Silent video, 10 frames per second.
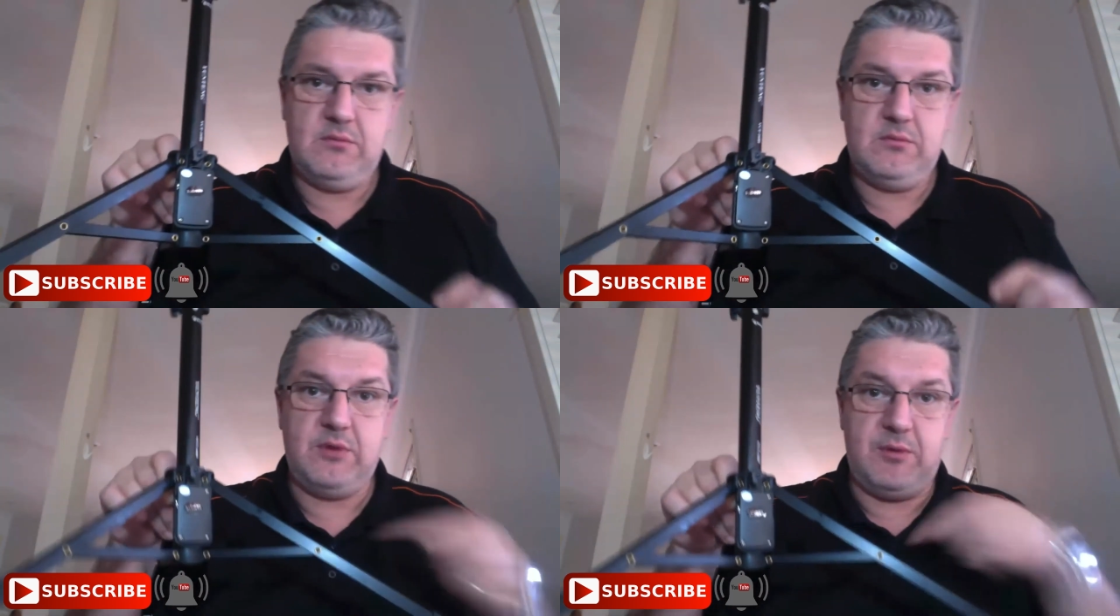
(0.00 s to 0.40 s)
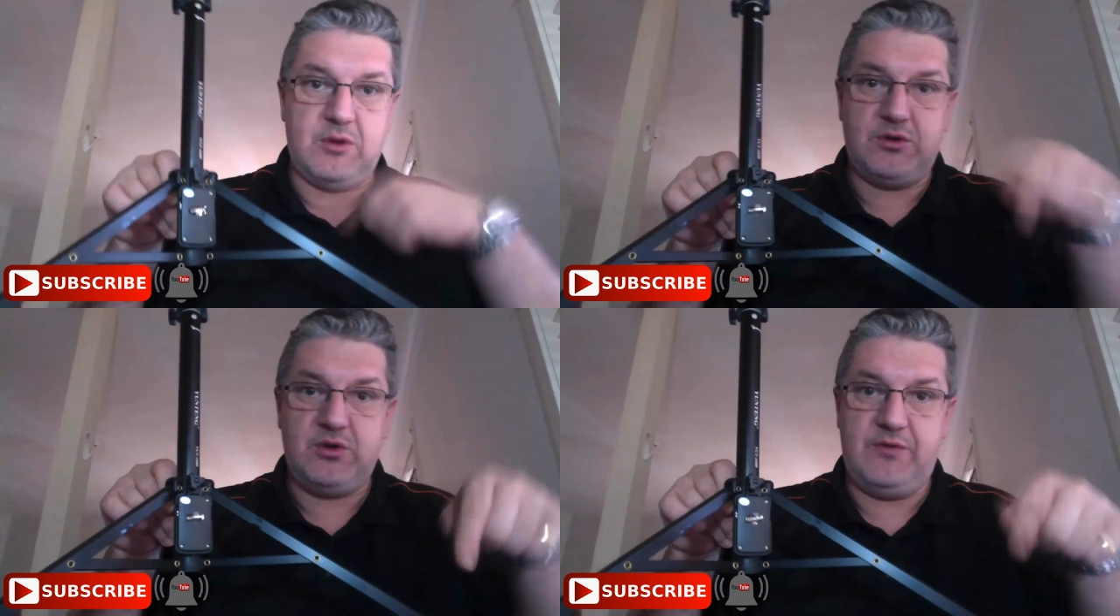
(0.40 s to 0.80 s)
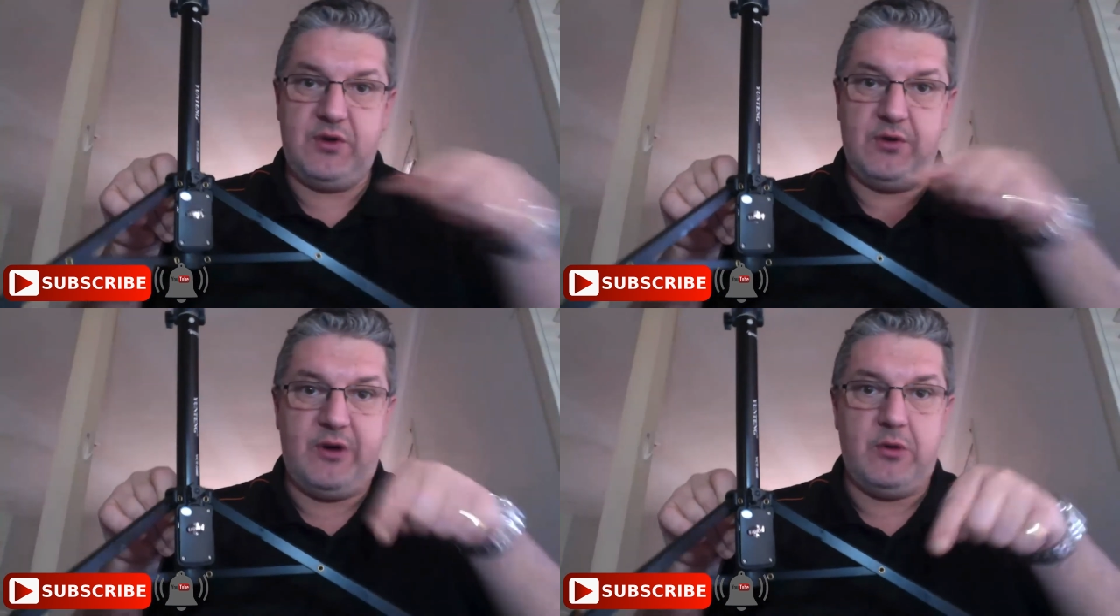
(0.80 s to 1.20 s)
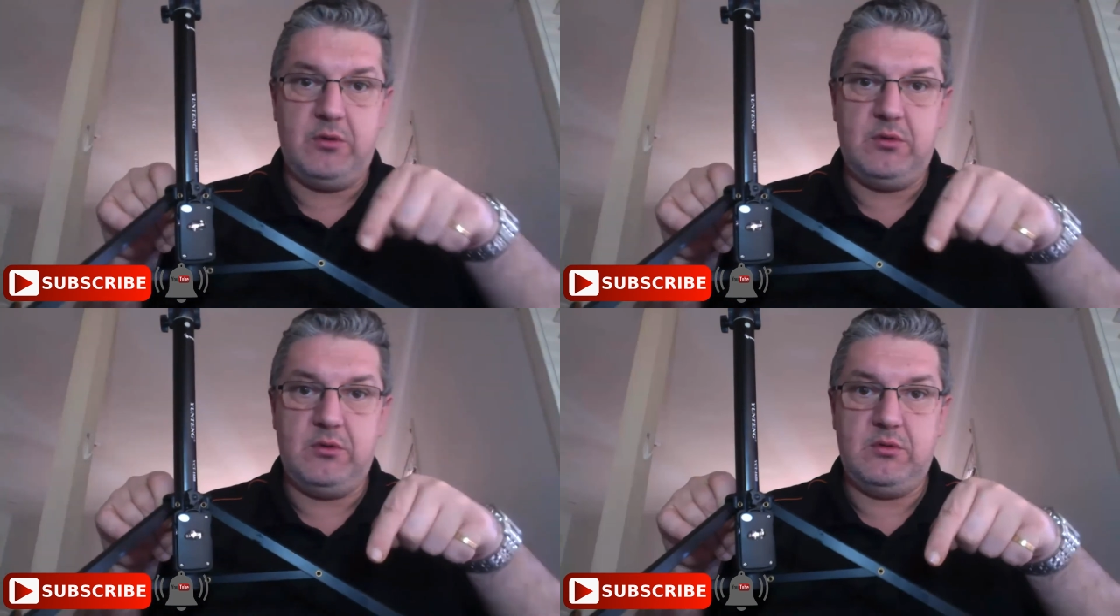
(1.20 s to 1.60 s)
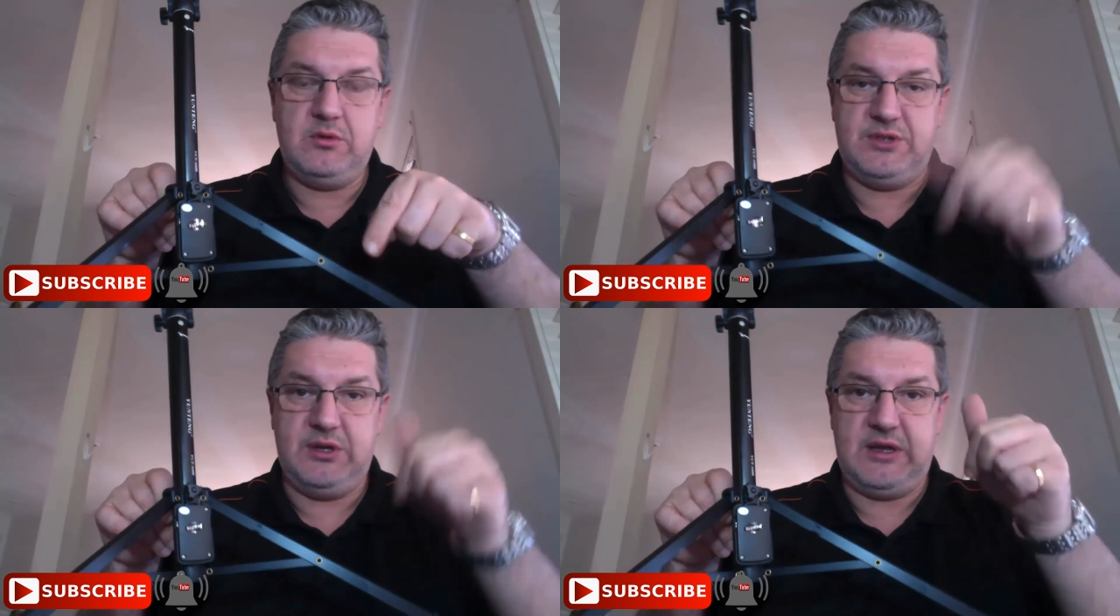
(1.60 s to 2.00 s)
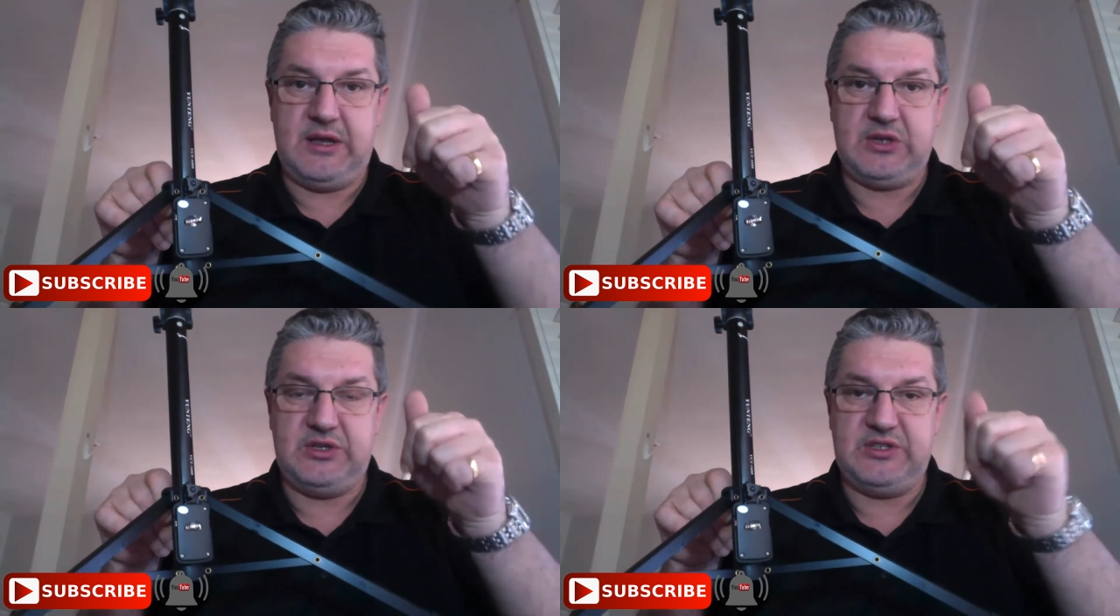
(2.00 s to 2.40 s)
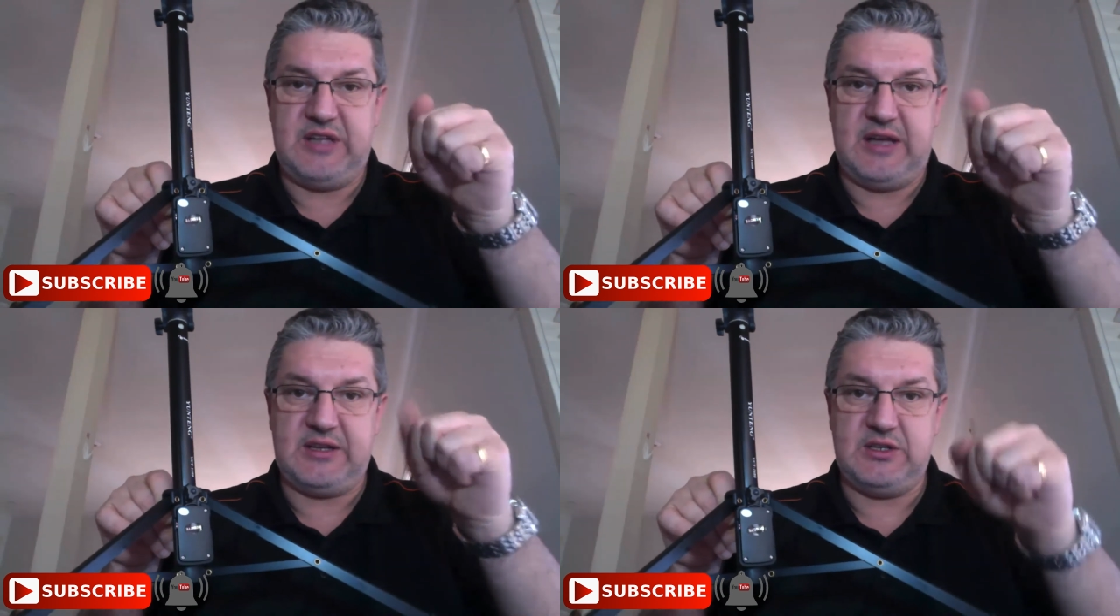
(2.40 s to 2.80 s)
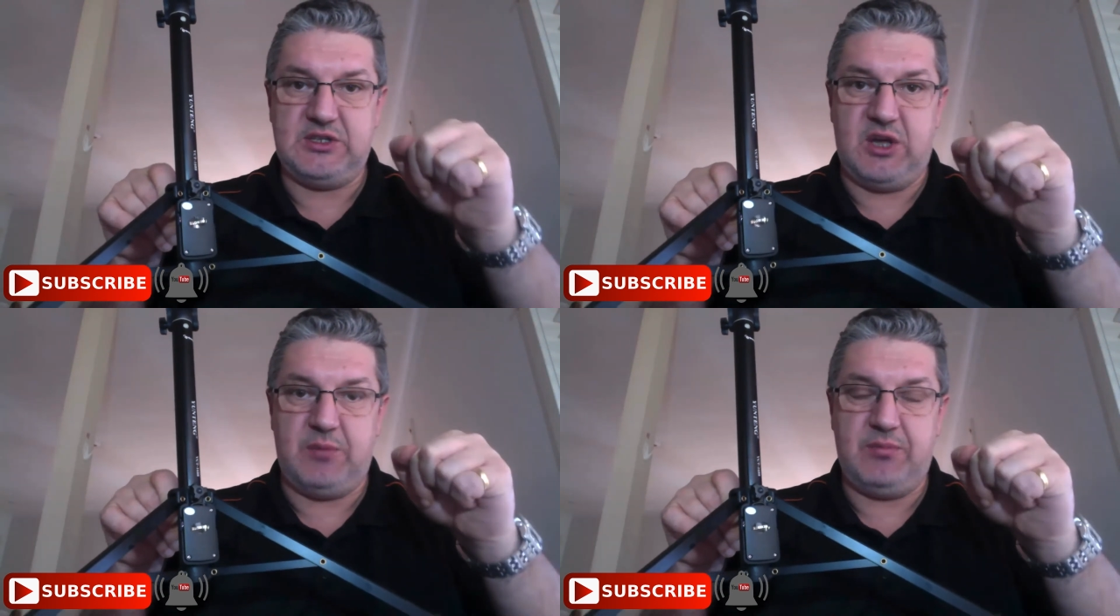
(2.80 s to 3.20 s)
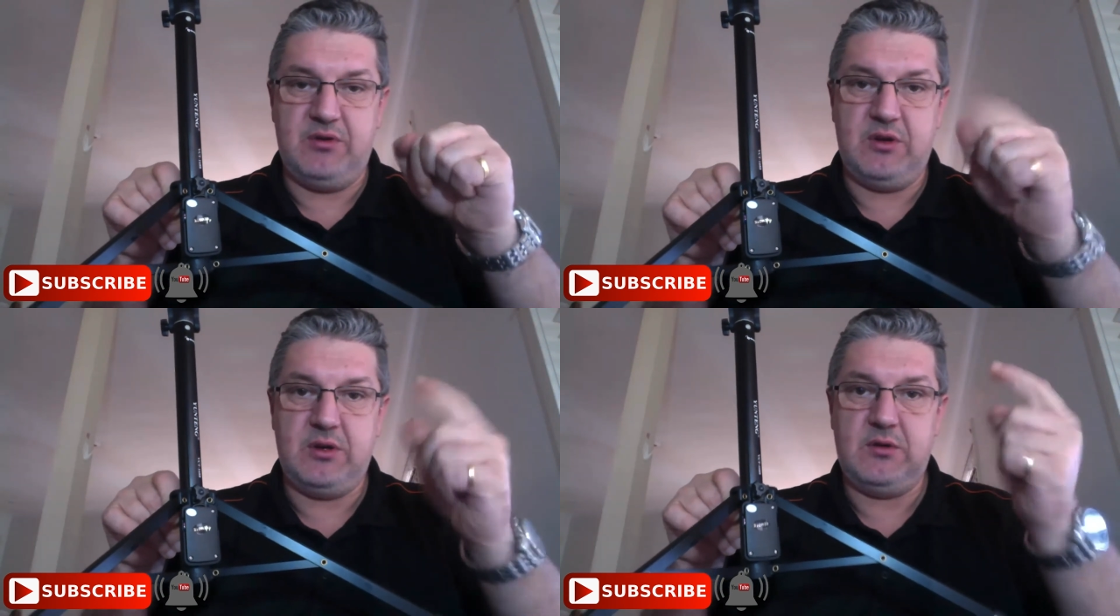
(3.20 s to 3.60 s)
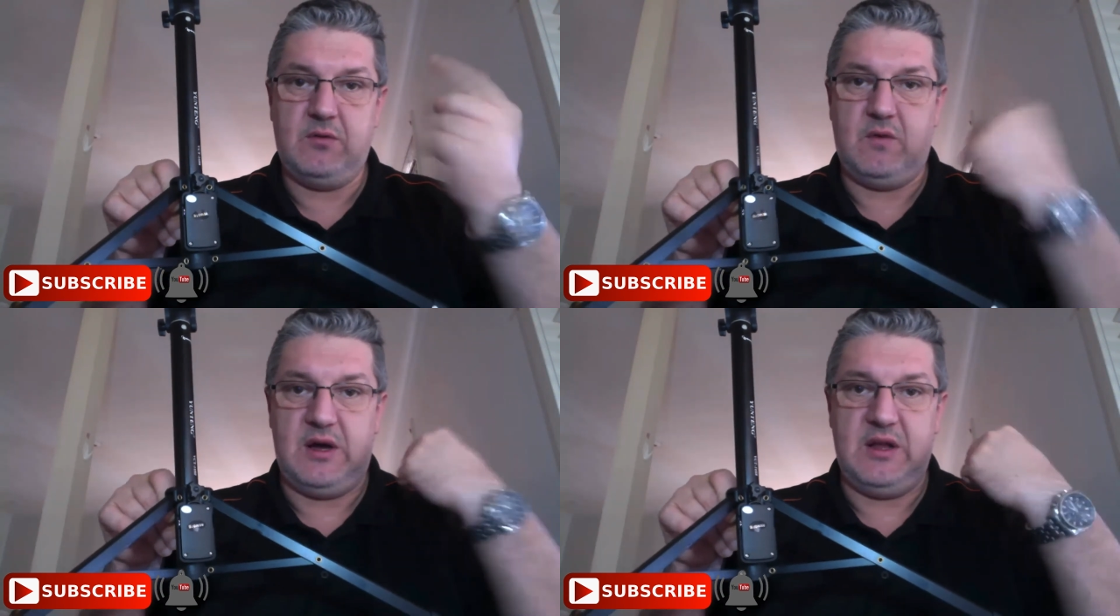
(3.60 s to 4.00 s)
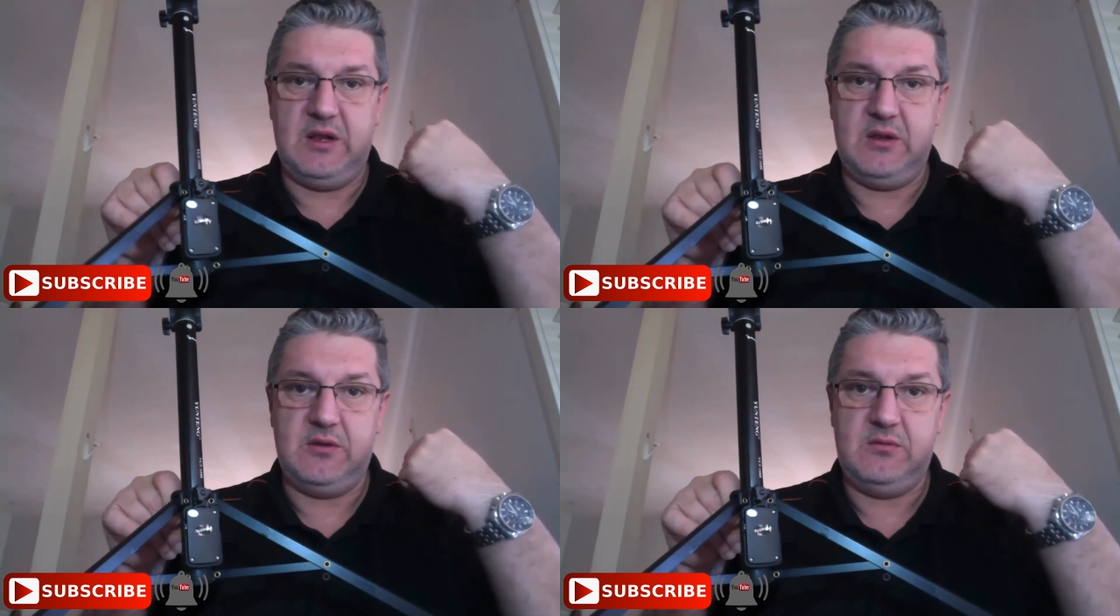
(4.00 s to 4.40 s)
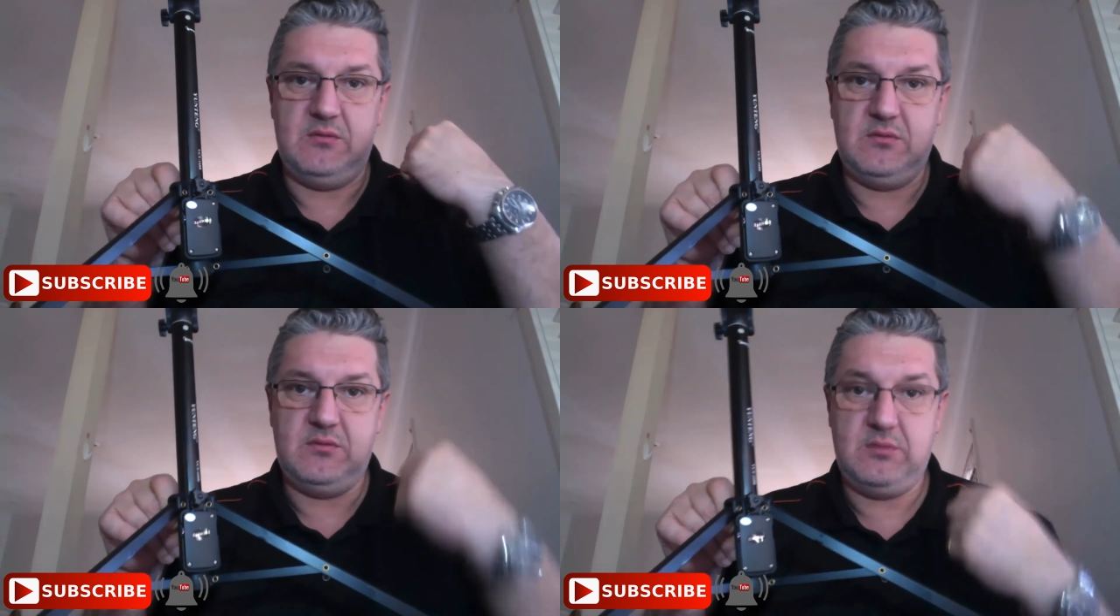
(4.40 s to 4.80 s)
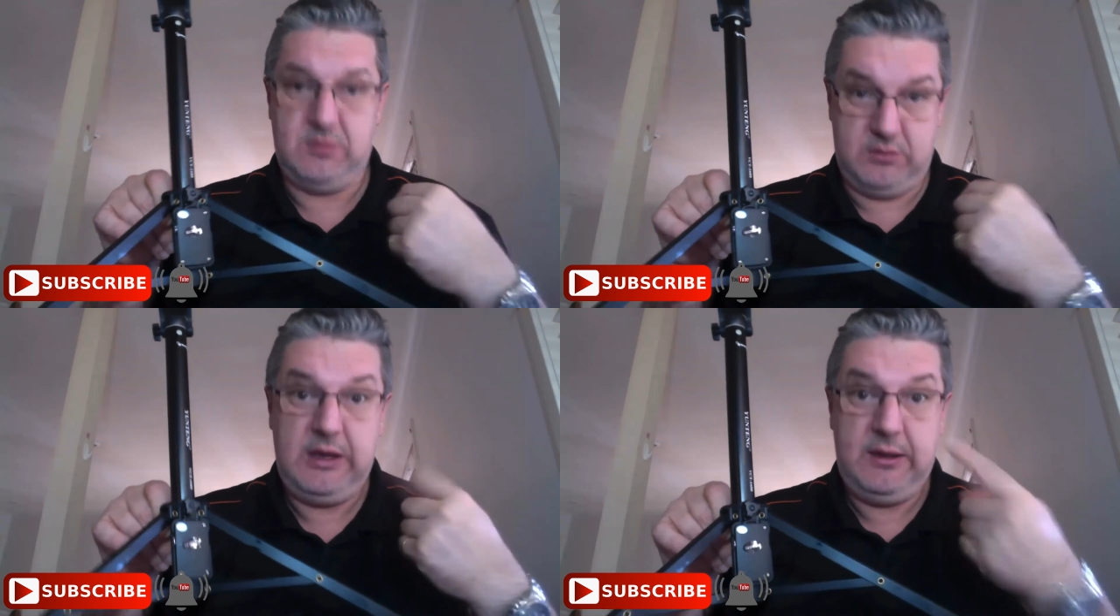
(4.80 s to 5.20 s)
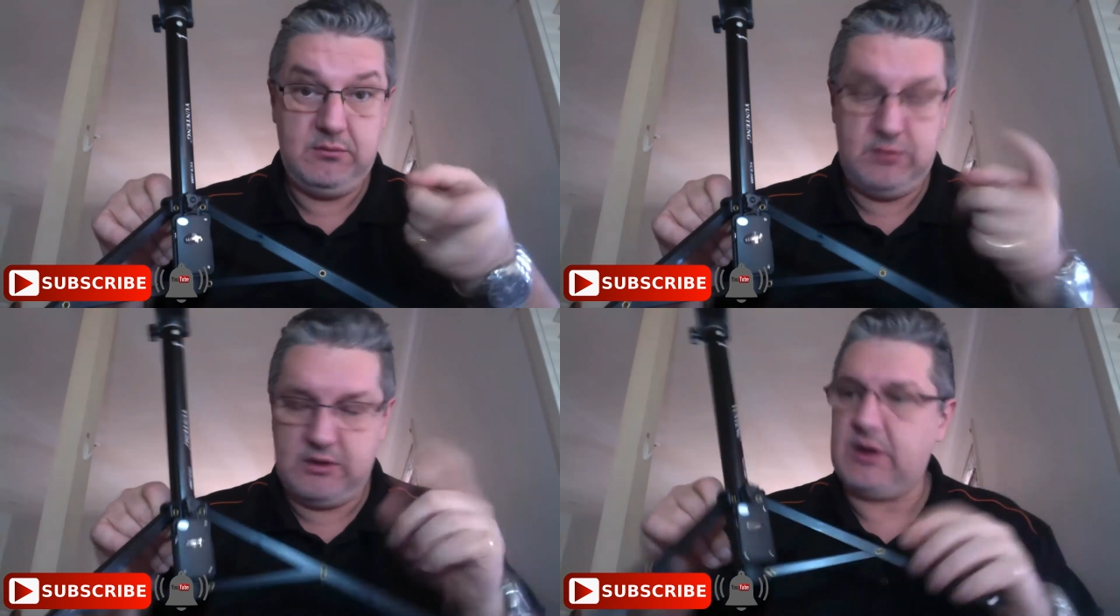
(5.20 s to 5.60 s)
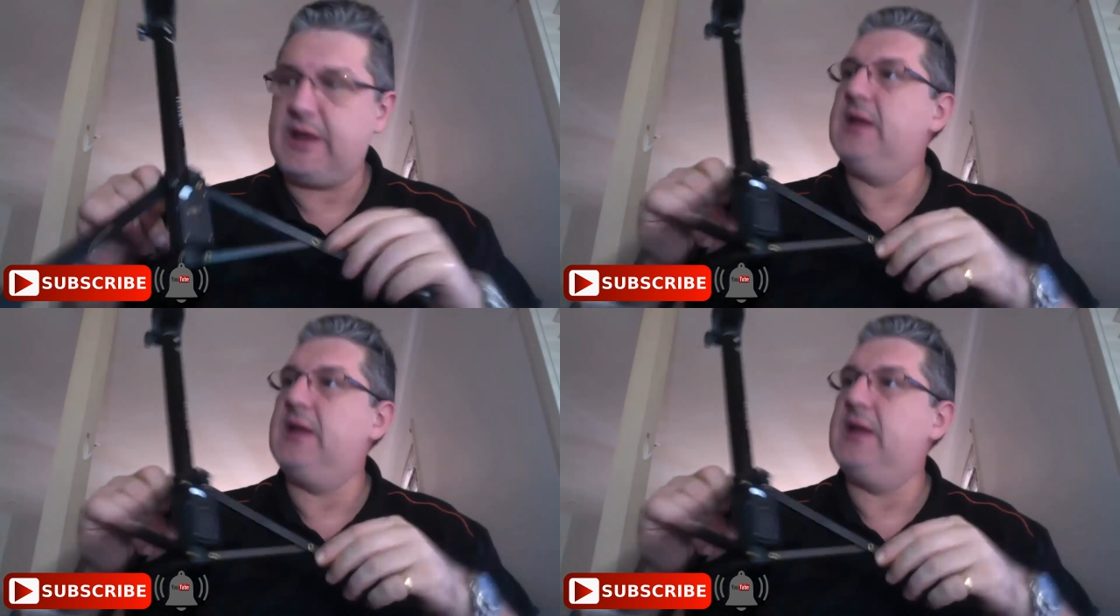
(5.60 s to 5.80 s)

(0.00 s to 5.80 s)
Remote control for your phone, so you can actually start and stop while, yeah, okay.